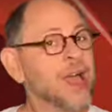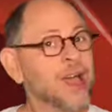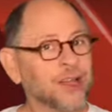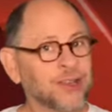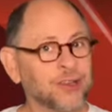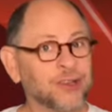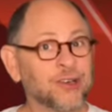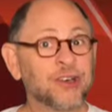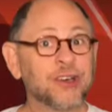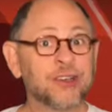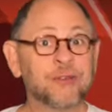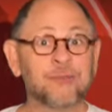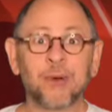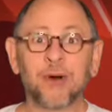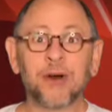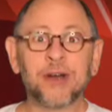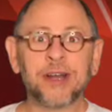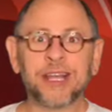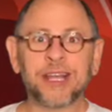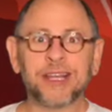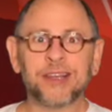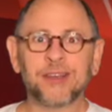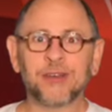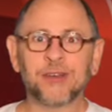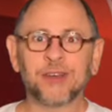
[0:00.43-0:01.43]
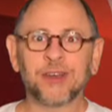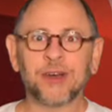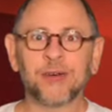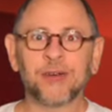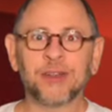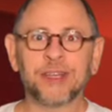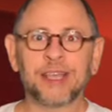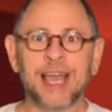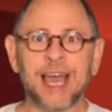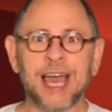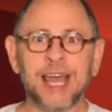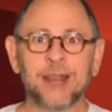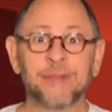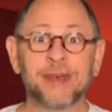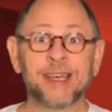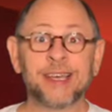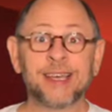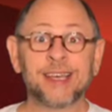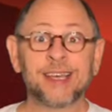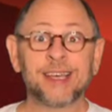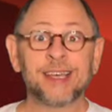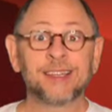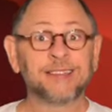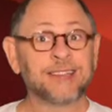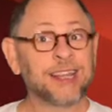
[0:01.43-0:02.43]
Good morning, New Code Academy.
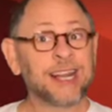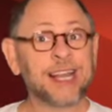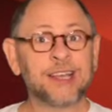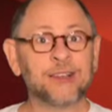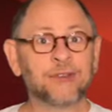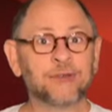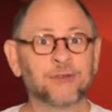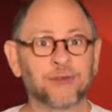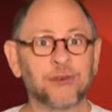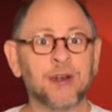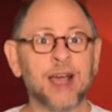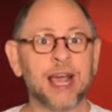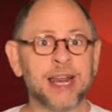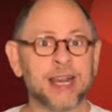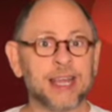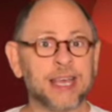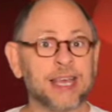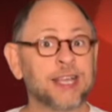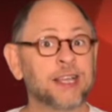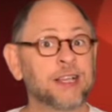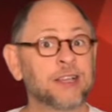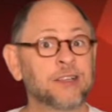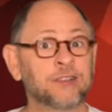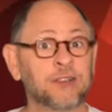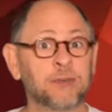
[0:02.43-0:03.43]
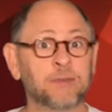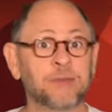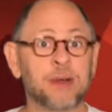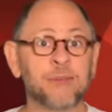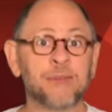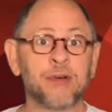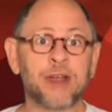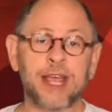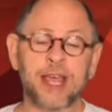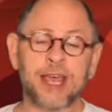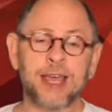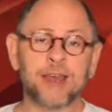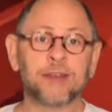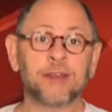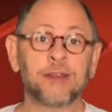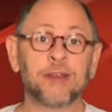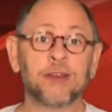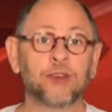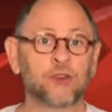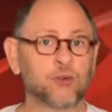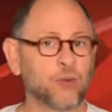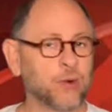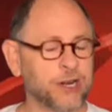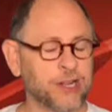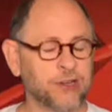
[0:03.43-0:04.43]
Today is Friday, September 8th,
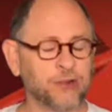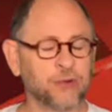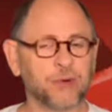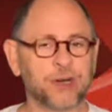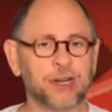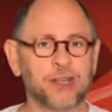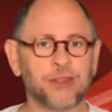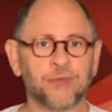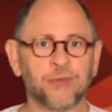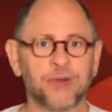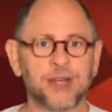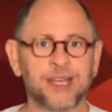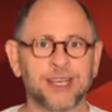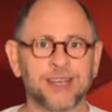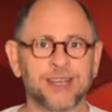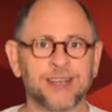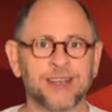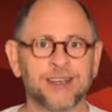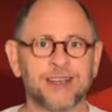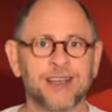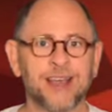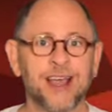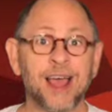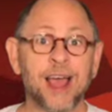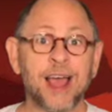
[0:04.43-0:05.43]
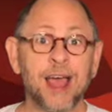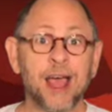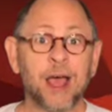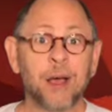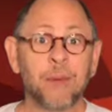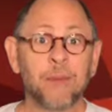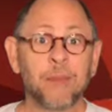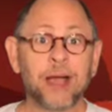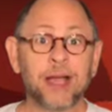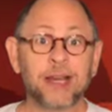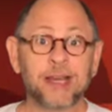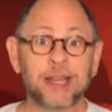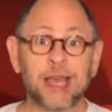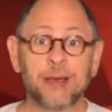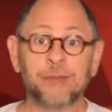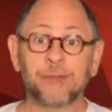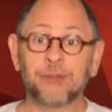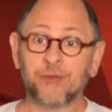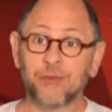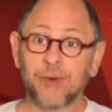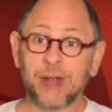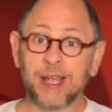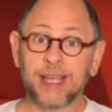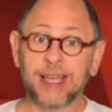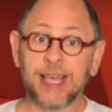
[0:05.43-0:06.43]
2023. My name is
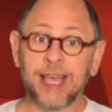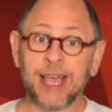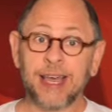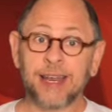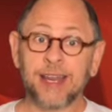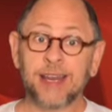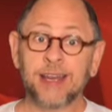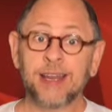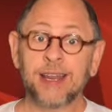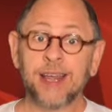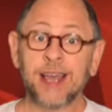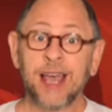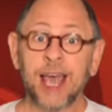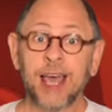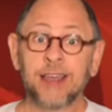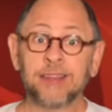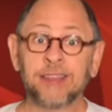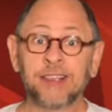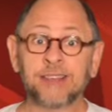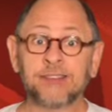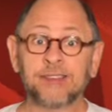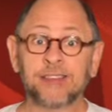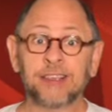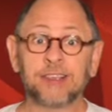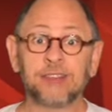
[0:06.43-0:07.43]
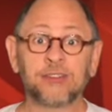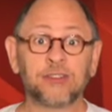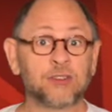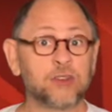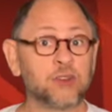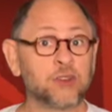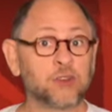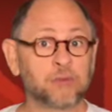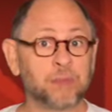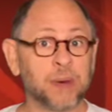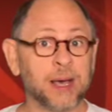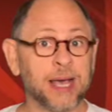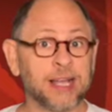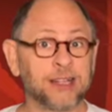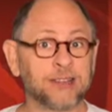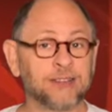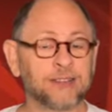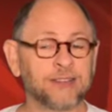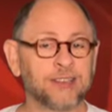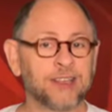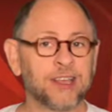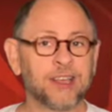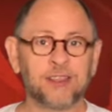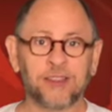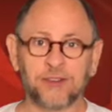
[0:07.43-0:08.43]
Ray Cannon, and this is
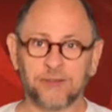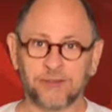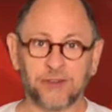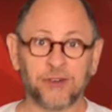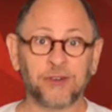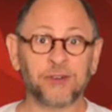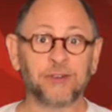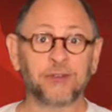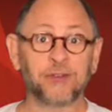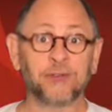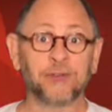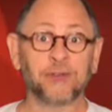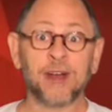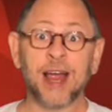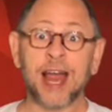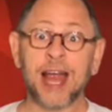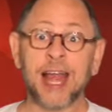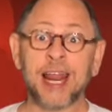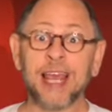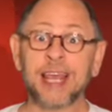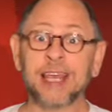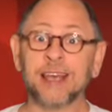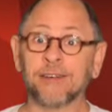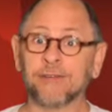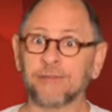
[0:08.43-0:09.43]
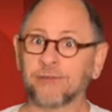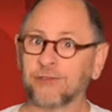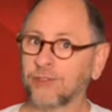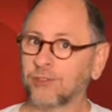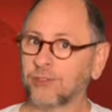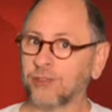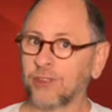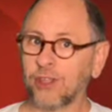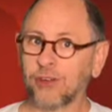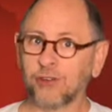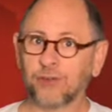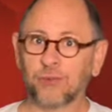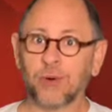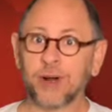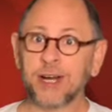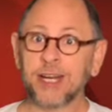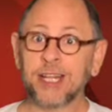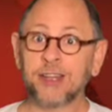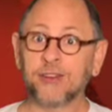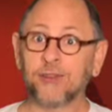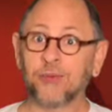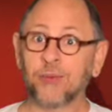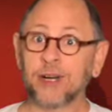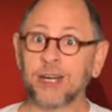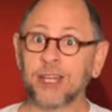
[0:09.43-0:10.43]
NewsBYTEs, the first Friday of the
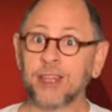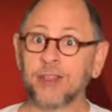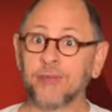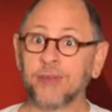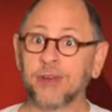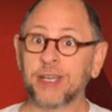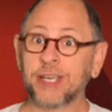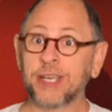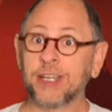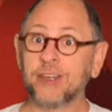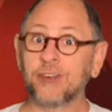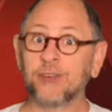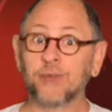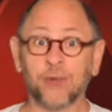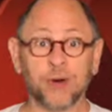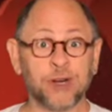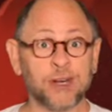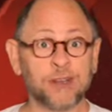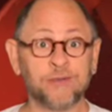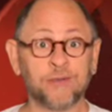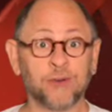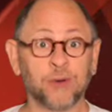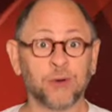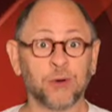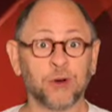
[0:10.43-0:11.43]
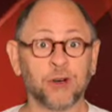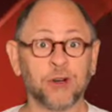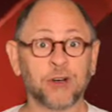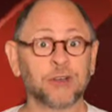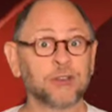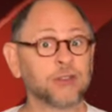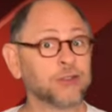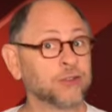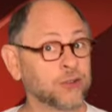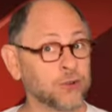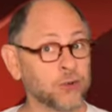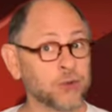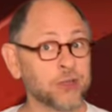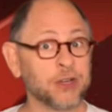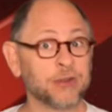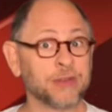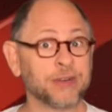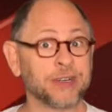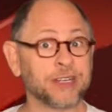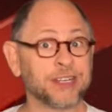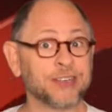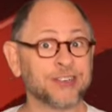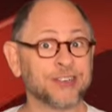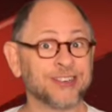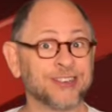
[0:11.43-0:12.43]
2023-24 school year
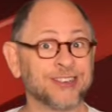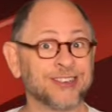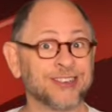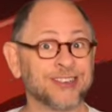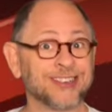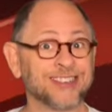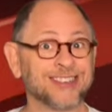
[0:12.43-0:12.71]
edition.